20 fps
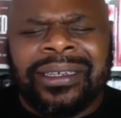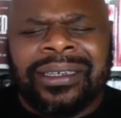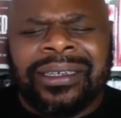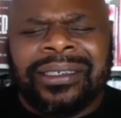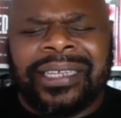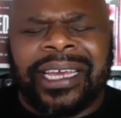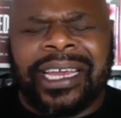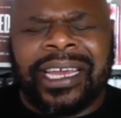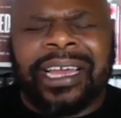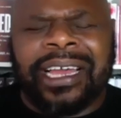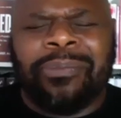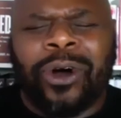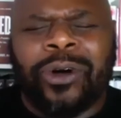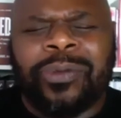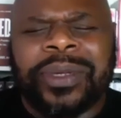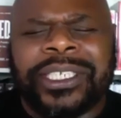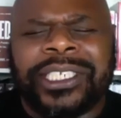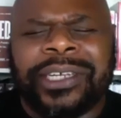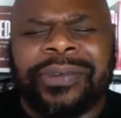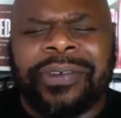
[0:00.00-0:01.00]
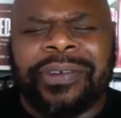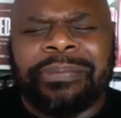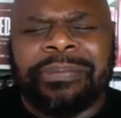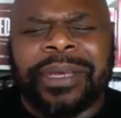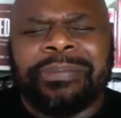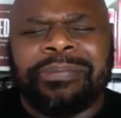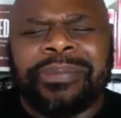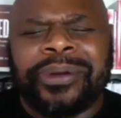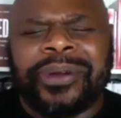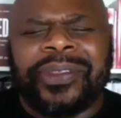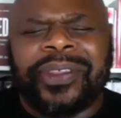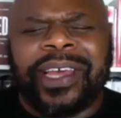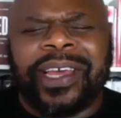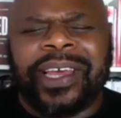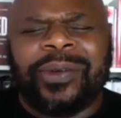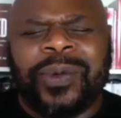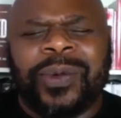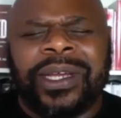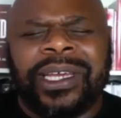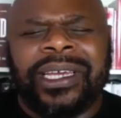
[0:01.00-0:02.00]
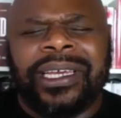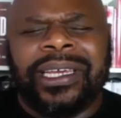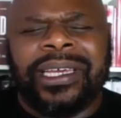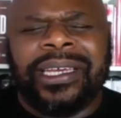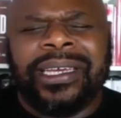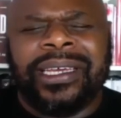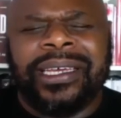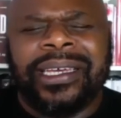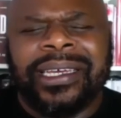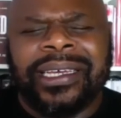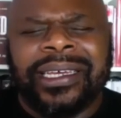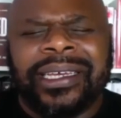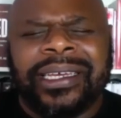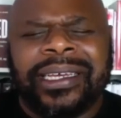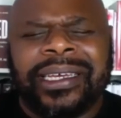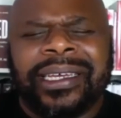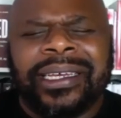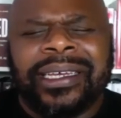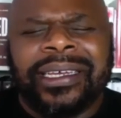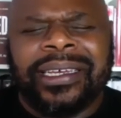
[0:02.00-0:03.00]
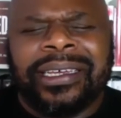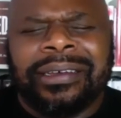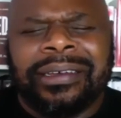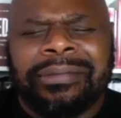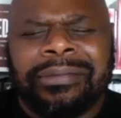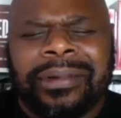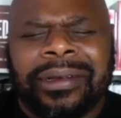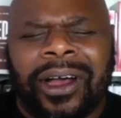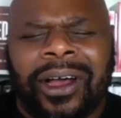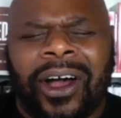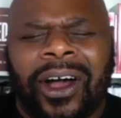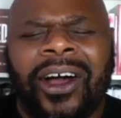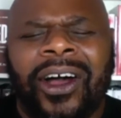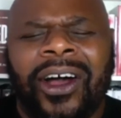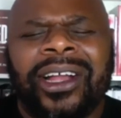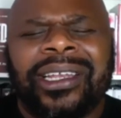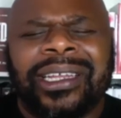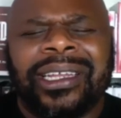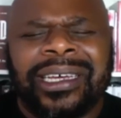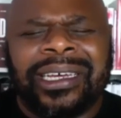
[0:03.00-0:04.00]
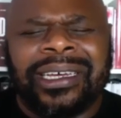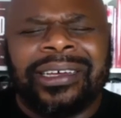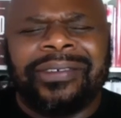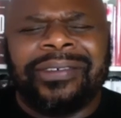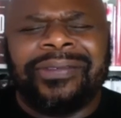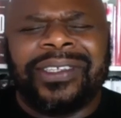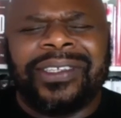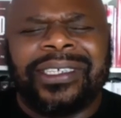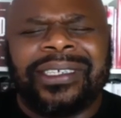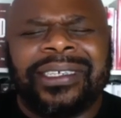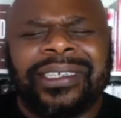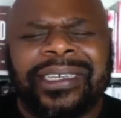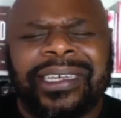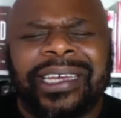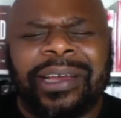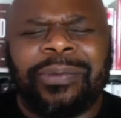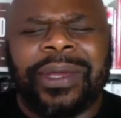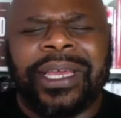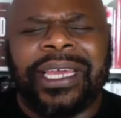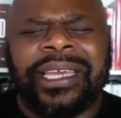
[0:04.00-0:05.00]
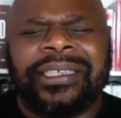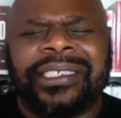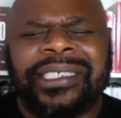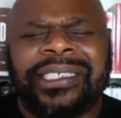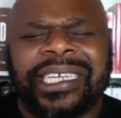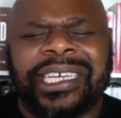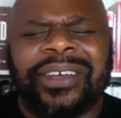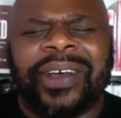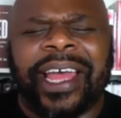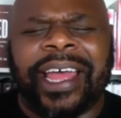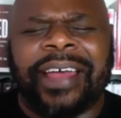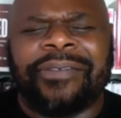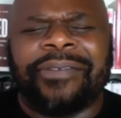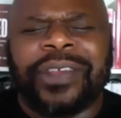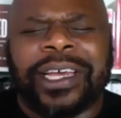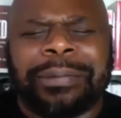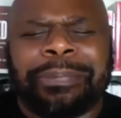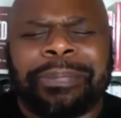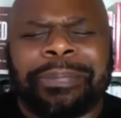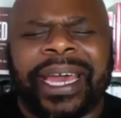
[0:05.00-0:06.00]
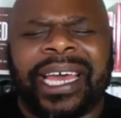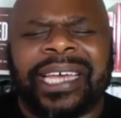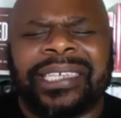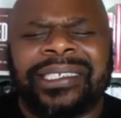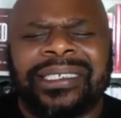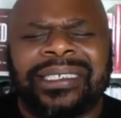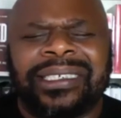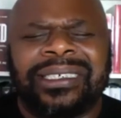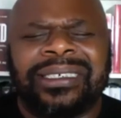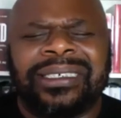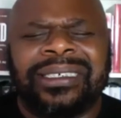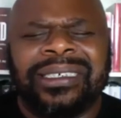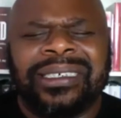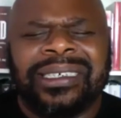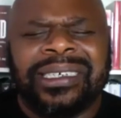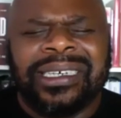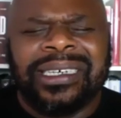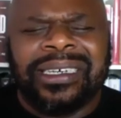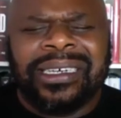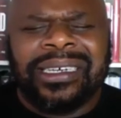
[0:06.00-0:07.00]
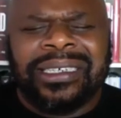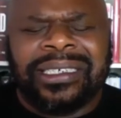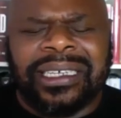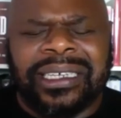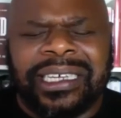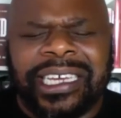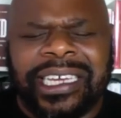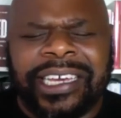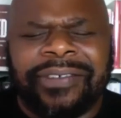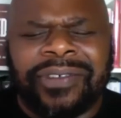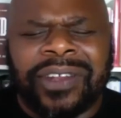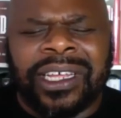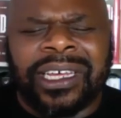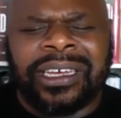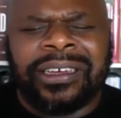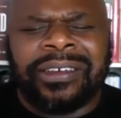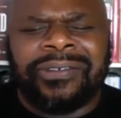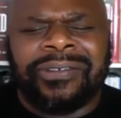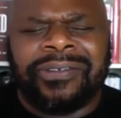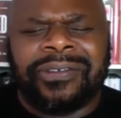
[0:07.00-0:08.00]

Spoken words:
Take a moment to remember that we are loved and we still have the capacity to give love.